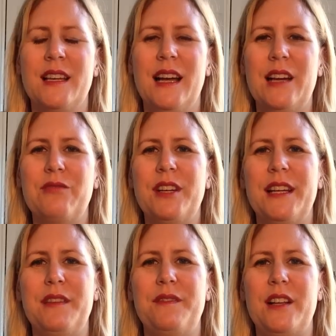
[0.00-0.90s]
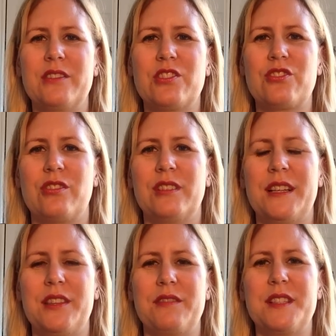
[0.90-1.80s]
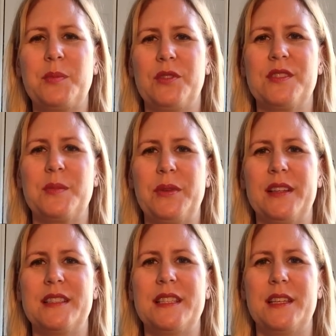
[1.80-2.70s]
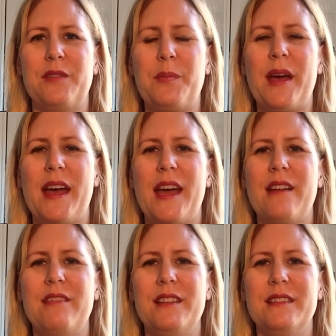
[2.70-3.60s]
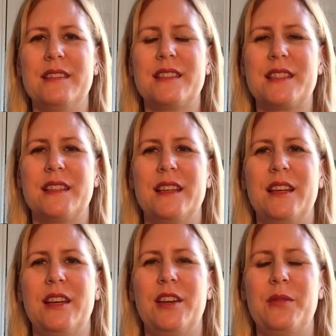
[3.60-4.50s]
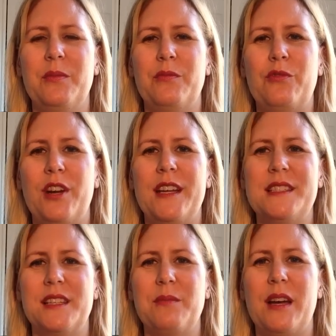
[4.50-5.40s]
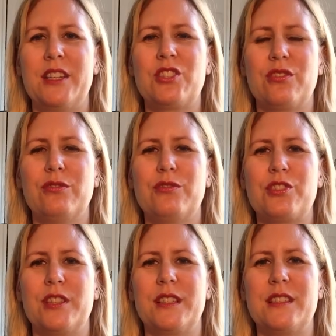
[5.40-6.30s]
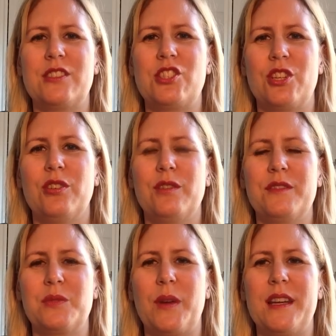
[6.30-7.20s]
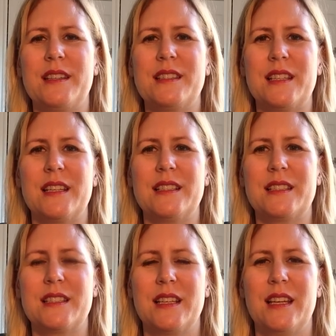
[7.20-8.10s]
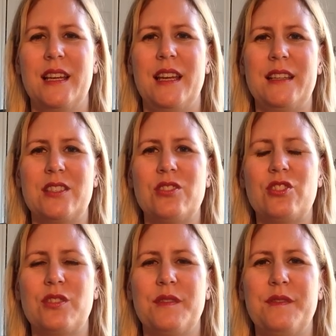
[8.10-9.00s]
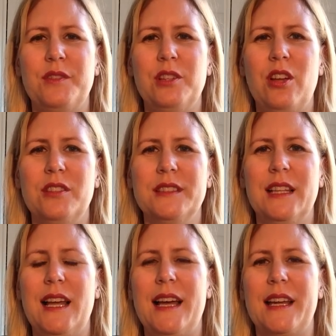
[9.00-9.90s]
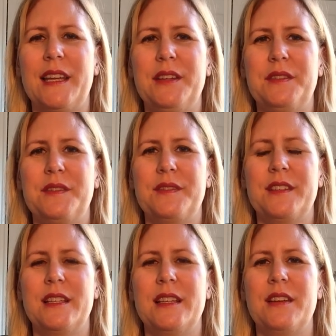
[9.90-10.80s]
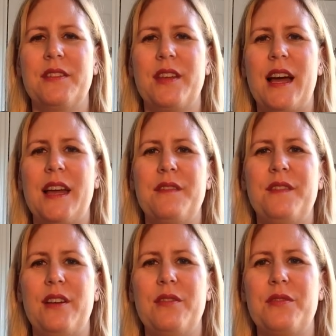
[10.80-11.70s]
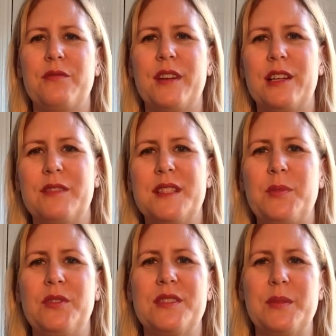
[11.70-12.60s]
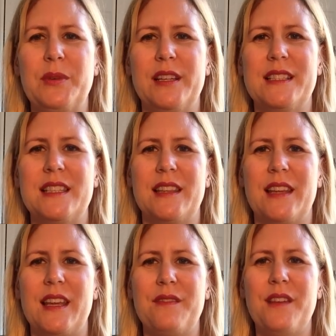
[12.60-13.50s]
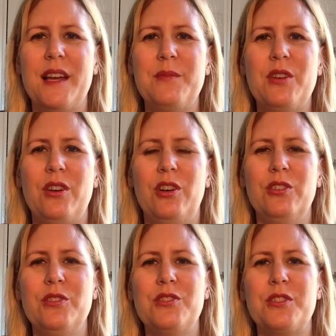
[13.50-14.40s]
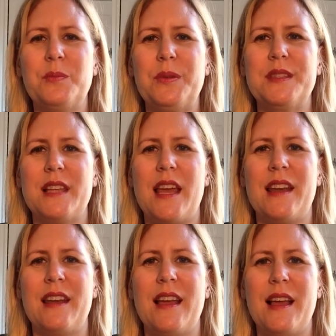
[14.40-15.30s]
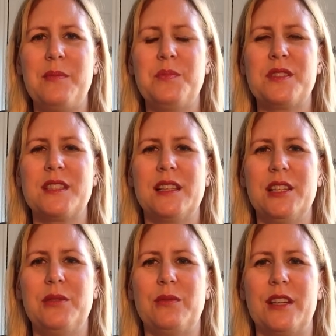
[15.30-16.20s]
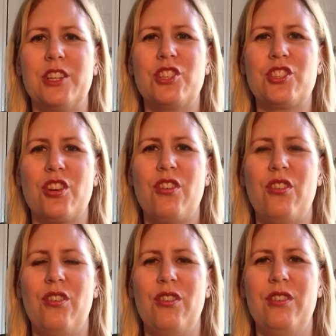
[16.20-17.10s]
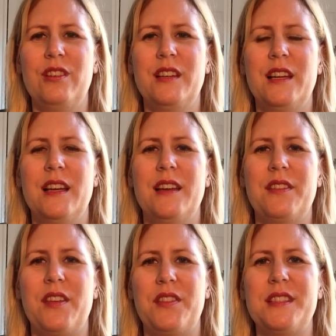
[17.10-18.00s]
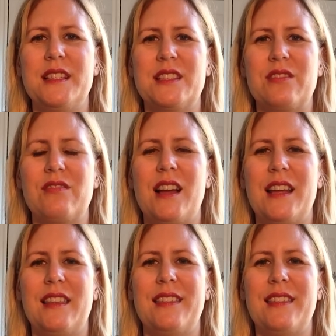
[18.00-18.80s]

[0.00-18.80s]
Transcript: I really felt strongly the responsibility of a parent raising my children as Jehovah's Witnesses. It's such a full-on life that I felt the real responsibility that if I'm not 100% absolutely sure that this is the right